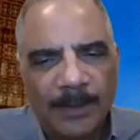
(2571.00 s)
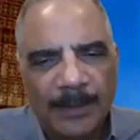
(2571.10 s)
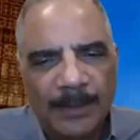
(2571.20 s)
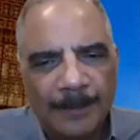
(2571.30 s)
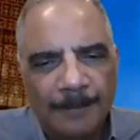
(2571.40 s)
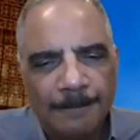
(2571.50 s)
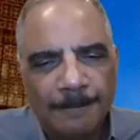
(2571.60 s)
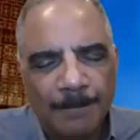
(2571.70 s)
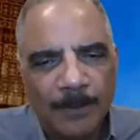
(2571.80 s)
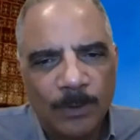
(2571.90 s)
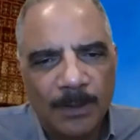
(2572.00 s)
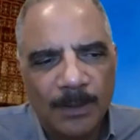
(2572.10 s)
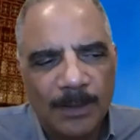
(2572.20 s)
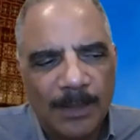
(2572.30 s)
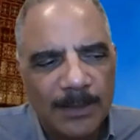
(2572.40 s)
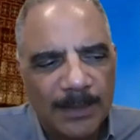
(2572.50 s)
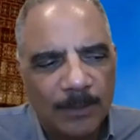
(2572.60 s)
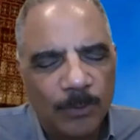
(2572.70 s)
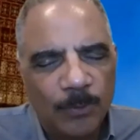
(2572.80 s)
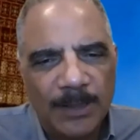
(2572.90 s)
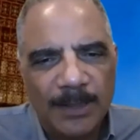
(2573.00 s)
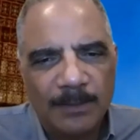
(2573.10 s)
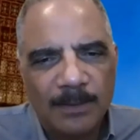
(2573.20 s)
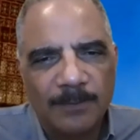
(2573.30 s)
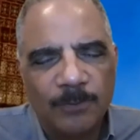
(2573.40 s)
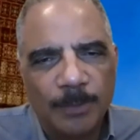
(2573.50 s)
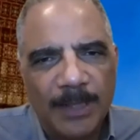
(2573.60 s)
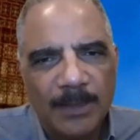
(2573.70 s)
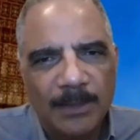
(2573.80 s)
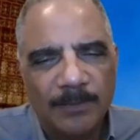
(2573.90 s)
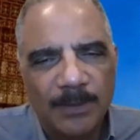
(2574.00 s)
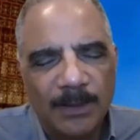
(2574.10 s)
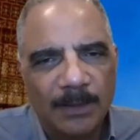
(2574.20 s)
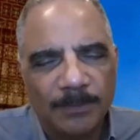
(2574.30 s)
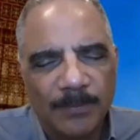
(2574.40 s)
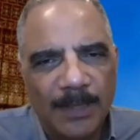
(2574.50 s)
Um, what I said when we announced the formation of the um,